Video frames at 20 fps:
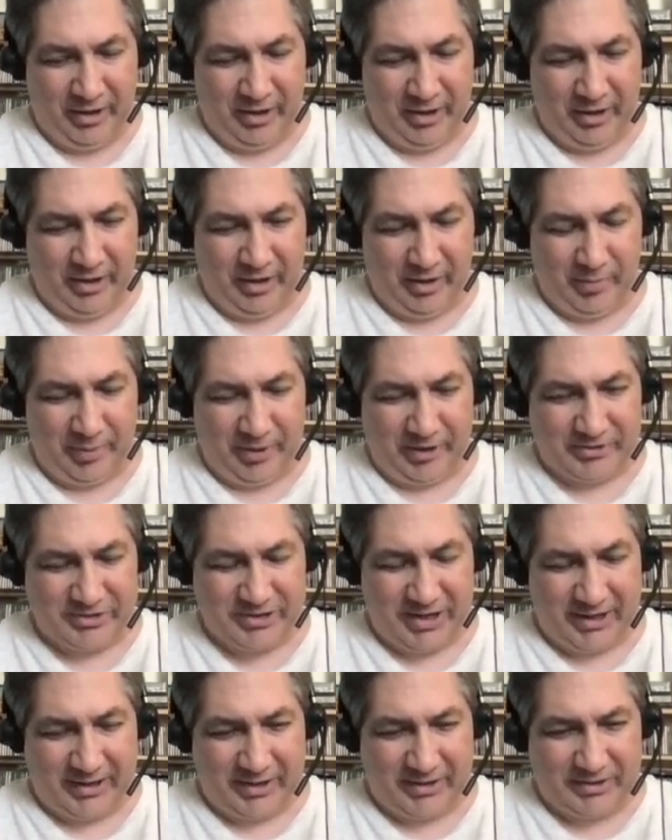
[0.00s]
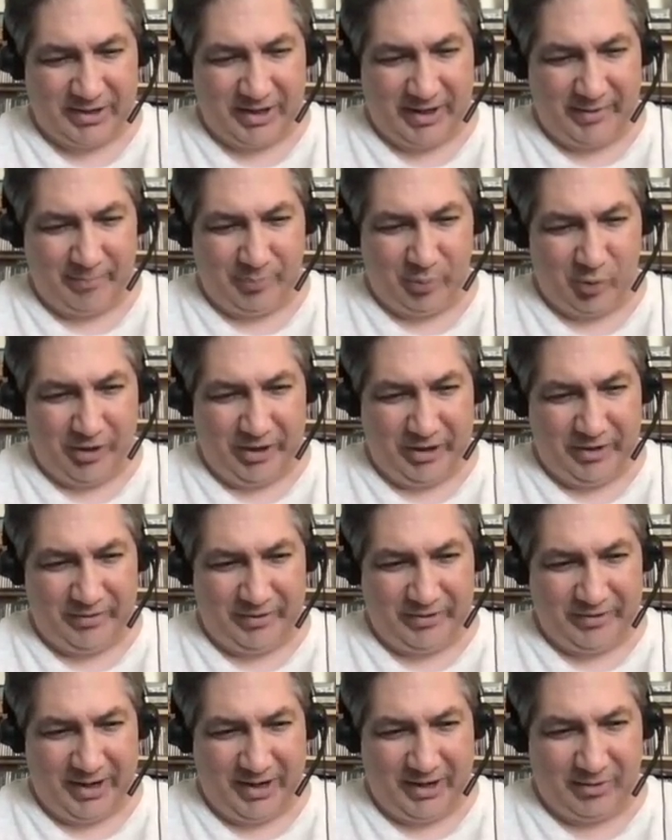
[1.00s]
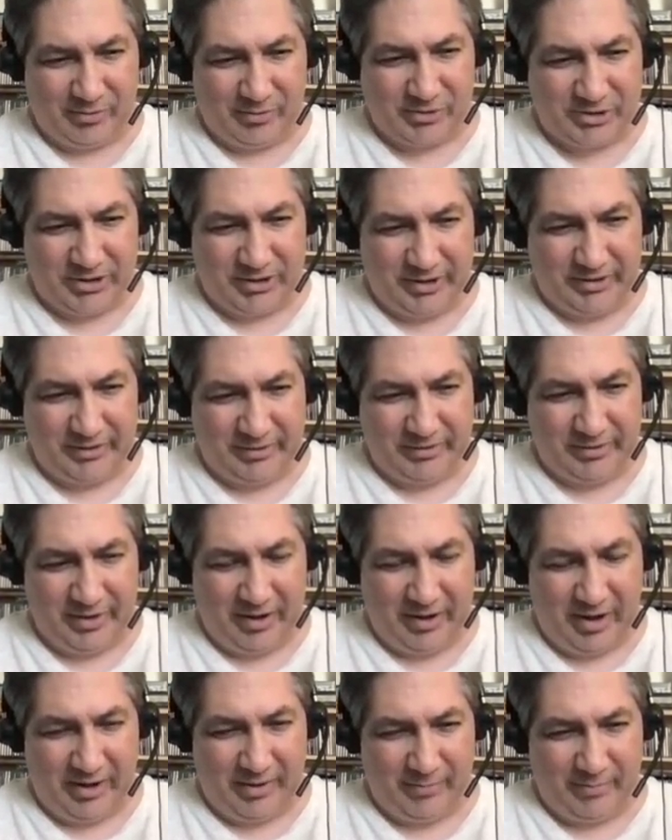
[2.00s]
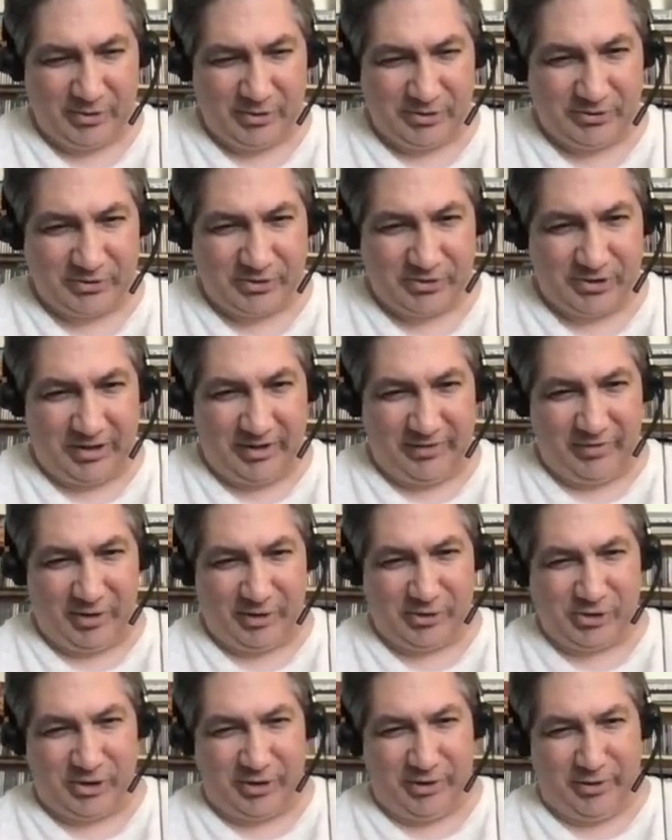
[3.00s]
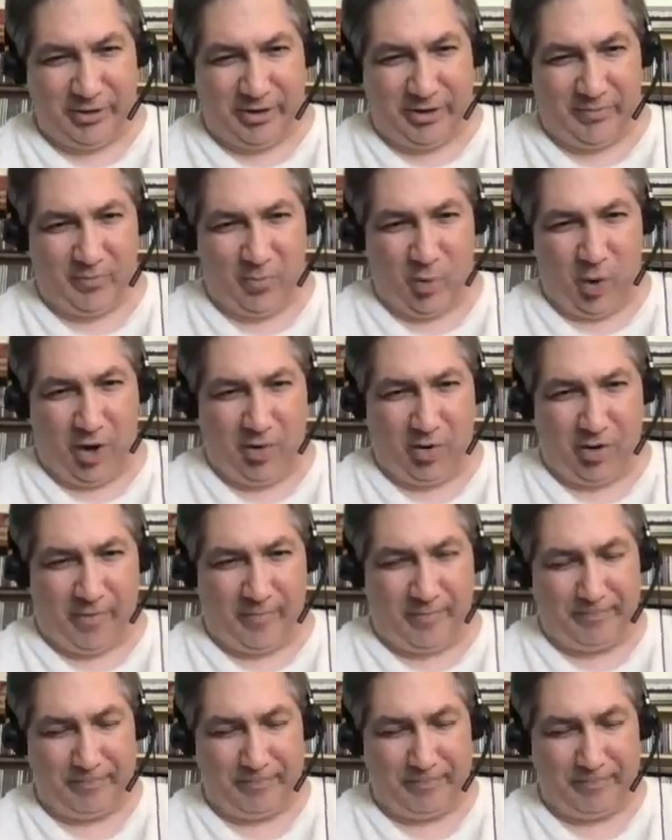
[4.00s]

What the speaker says: It'll be a second time playing the Downs here. Mr. Steve Augeri, welcome.